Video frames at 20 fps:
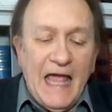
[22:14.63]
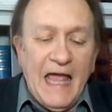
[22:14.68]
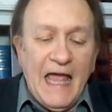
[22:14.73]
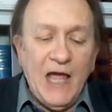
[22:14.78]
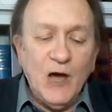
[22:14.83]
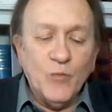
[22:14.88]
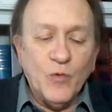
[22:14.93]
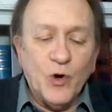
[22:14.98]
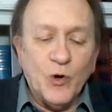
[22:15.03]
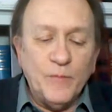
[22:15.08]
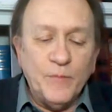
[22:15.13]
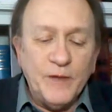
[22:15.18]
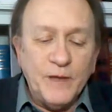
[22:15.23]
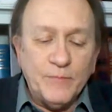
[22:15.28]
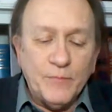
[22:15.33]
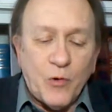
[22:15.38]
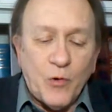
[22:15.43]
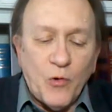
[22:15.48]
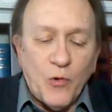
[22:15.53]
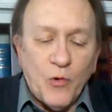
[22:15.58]
It will be
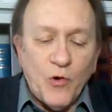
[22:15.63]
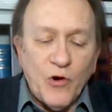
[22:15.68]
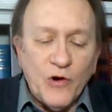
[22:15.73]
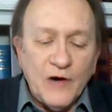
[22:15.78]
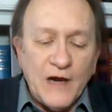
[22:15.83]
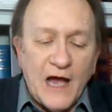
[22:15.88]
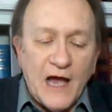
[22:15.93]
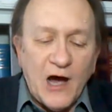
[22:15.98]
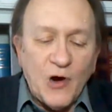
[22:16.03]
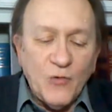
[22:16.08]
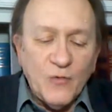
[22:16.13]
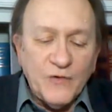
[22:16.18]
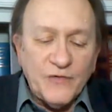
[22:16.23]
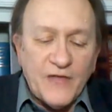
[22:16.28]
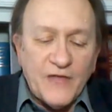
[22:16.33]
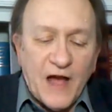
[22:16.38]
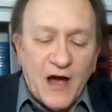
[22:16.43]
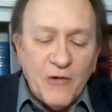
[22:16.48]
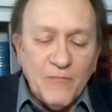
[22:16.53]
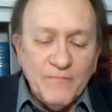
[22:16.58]
poured out
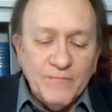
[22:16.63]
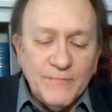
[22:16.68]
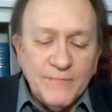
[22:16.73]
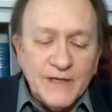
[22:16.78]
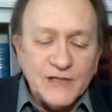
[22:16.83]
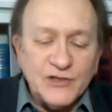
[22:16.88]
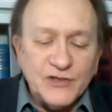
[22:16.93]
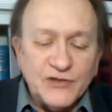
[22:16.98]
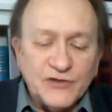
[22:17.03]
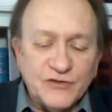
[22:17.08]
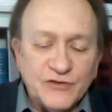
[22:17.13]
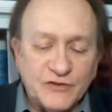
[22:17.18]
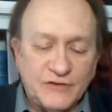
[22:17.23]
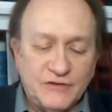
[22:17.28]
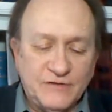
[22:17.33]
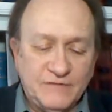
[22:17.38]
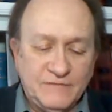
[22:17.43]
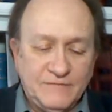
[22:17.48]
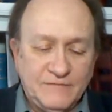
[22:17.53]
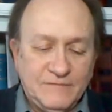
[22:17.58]
without
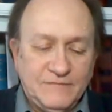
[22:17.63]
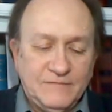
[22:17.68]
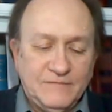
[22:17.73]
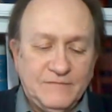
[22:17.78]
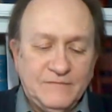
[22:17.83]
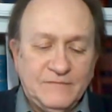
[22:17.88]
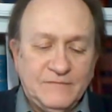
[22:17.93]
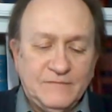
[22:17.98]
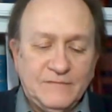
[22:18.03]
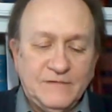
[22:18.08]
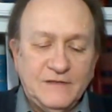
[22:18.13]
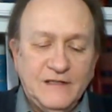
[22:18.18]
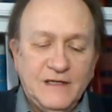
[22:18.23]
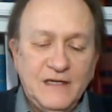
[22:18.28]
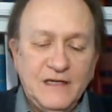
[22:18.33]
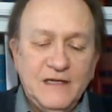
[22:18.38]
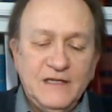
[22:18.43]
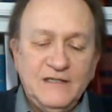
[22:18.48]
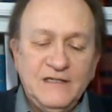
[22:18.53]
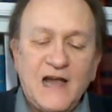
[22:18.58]
mixture.
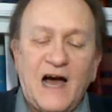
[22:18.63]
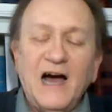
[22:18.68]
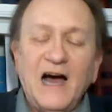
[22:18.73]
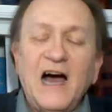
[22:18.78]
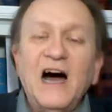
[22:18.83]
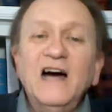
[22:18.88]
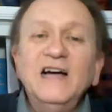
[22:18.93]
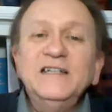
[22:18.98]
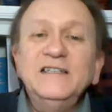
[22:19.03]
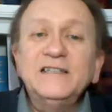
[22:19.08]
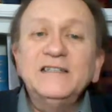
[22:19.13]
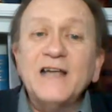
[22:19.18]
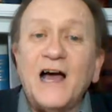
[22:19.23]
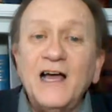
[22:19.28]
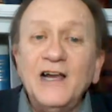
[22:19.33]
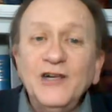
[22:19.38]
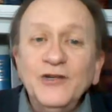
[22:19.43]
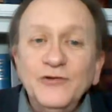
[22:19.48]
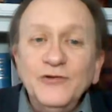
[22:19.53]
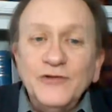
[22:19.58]
Not
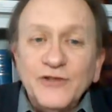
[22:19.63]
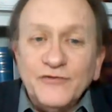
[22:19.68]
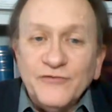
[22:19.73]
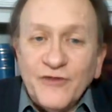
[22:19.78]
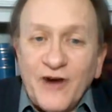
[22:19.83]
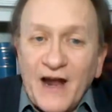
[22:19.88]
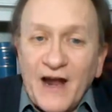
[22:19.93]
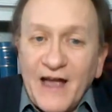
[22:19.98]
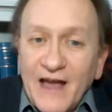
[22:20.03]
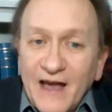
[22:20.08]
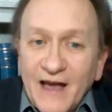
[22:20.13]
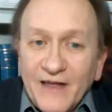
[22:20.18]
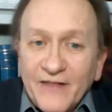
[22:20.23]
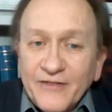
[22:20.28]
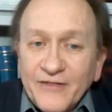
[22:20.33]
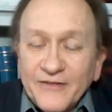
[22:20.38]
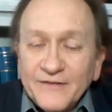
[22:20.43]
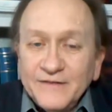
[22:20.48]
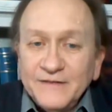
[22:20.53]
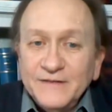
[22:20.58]
undiluted wrath
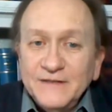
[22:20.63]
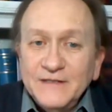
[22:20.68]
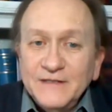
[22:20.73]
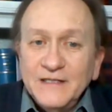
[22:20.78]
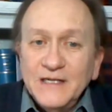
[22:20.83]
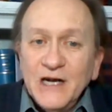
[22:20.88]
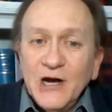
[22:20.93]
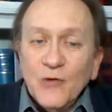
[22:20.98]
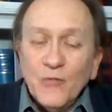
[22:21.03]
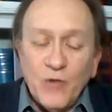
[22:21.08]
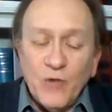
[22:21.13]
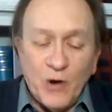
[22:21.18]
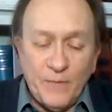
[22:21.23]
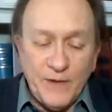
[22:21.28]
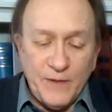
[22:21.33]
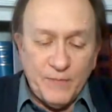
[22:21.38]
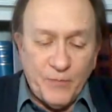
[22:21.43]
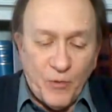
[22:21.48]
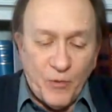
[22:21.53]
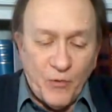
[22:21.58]
will
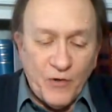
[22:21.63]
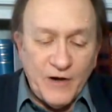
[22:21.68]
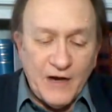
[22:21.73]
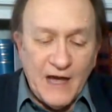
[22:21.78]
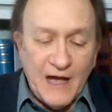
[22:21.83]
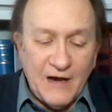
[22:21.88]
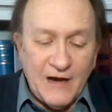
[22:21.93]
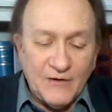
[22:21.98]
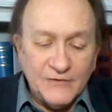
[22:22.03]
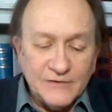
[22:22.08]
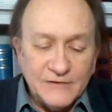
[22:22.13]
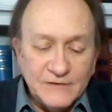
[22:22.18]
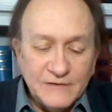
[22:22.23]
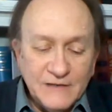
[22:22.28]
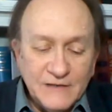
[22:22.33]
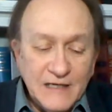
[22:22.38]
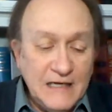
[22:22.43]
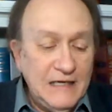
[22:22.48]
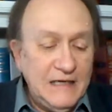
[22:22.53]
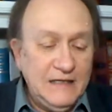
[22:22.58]
be poured out.
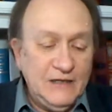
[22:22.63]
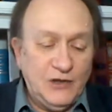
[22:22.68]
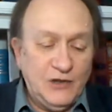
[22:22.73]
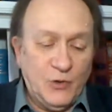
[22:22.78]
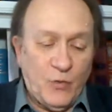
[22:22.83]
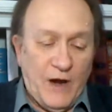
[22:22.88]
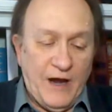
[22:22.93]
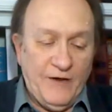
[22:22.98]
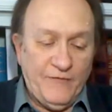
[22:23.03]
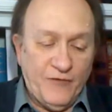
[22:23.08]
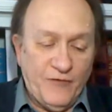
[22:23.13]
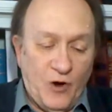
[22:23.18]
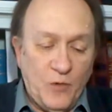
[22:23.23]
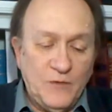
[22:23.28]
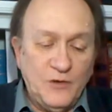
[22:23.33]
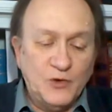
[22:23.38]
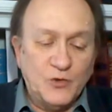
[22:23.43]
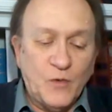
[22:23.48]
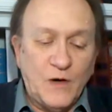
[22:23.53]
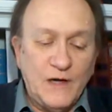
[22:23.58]
The way
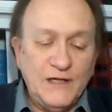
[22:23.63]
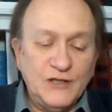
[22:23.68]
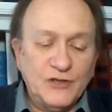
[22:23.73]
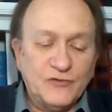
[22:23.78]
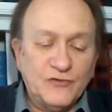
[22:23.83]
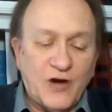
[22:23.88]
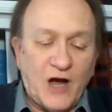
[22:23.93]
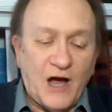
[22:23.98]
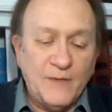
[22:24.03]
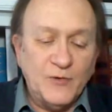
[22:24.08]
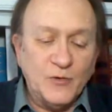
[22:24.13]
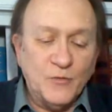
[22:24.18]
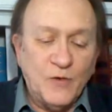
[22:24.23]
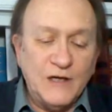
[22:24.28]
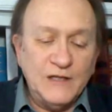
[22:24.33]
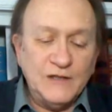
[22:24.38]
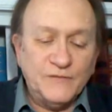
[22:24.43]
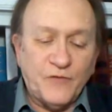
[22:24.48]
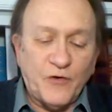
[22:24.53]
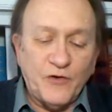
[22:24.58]
Romans 1 described it
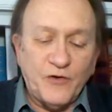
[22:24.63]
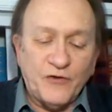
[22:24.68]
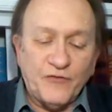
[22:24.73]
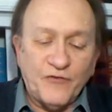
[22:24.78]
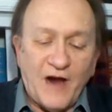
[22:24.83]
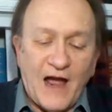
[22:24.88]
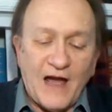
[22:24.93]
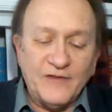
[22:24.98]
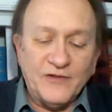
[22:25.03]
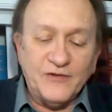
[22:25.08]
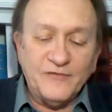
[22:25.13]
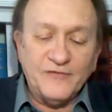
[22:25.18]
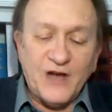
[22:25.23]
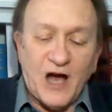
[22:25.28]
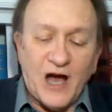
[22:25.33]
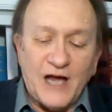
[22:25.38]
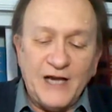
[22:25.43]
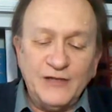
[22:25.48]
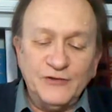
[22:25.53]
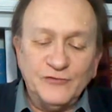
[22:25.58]
was, "For the wrath of
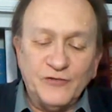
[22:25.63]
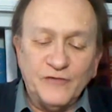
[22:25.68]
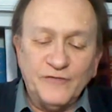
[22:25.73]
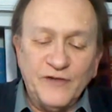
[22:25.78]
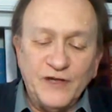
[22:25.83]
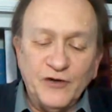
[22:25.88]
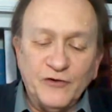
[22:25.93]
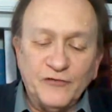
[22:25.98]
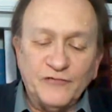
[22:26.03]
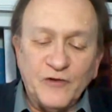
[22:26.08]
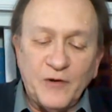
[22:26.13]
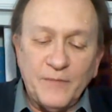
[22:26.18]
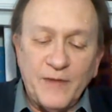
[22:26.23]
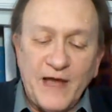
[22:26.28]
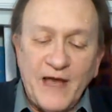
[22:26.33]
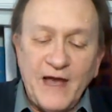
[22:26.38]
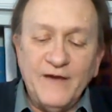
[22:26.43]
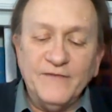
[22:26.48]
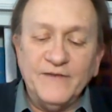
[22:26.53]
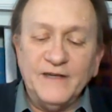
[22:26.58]
God is revealed from
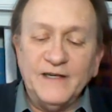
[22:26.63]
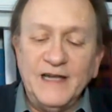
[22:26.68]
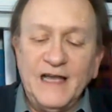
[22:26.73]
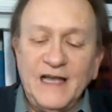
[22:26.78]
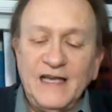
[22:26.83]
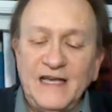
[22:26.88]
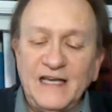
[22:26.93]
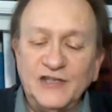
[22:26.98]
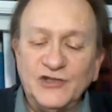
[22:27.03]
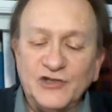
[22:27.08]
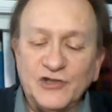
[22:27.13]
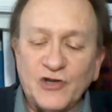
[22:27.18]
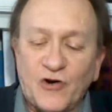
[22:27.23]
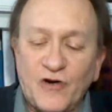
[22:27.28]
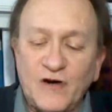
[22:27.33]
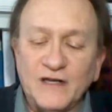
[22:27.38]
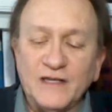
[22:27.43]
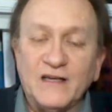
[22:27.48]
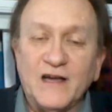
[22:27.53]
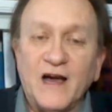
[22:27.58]
heaven against
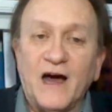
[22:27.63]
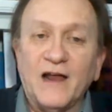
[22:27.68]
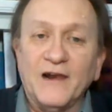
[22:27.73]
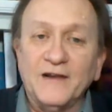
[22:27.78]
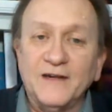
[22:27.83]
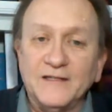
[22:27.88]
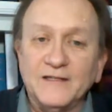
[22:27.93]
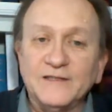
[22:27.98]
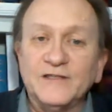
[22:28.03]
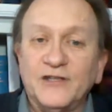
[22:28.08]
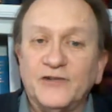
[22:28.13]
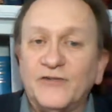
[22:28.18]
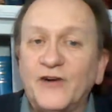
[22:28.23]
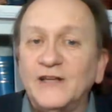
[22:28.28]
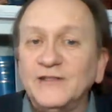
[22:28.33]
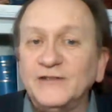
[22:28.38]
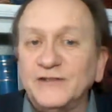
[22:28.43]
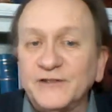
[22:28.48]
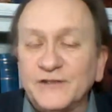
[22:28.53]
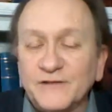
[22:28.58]
all ungodliness and
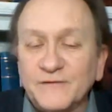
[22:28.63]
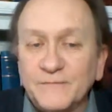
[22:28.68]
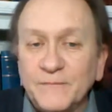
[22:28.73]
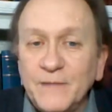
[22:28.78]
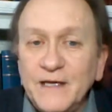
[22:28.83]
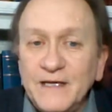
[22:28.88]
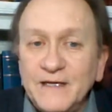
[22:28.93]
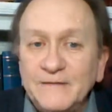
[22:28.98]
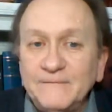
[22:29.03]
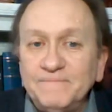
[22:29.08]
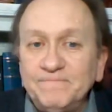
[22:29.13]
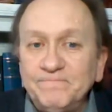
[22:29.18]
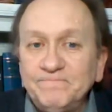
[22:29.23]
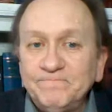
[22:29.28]
righteousness of men."